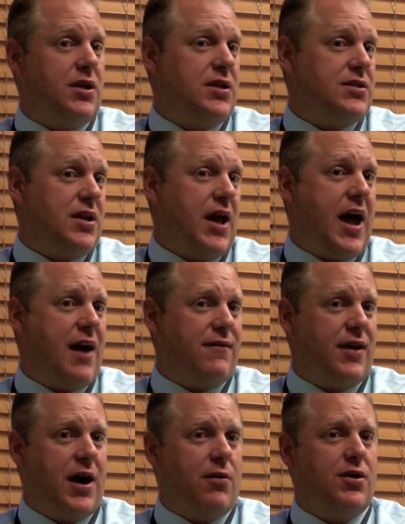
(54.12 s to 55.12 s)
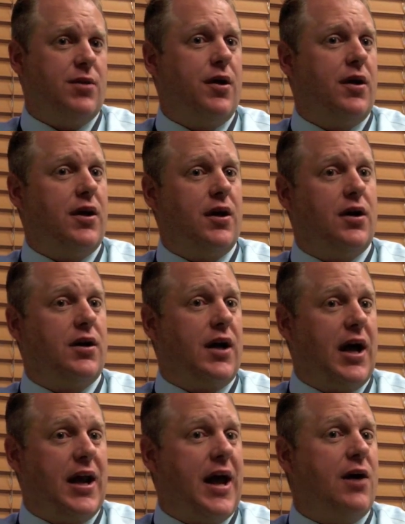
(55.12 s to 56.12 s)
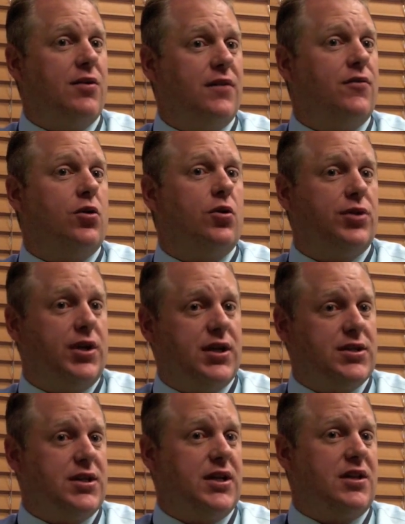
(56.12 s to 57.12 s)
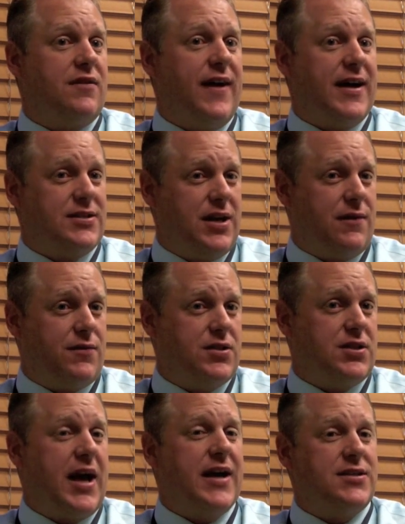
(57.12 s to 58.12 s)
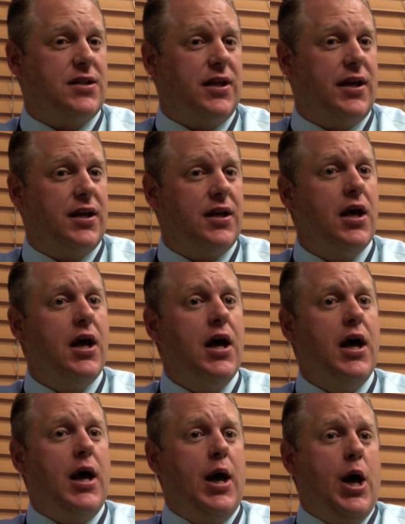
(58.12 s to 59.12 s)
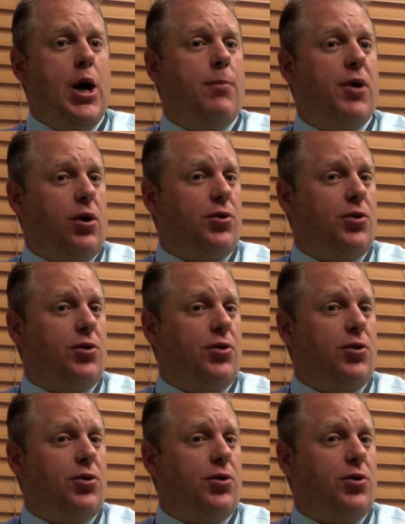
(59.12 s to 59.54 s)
minutes and a half an hour, depending on kind of how difficult it is to get the vas deferens isolated. But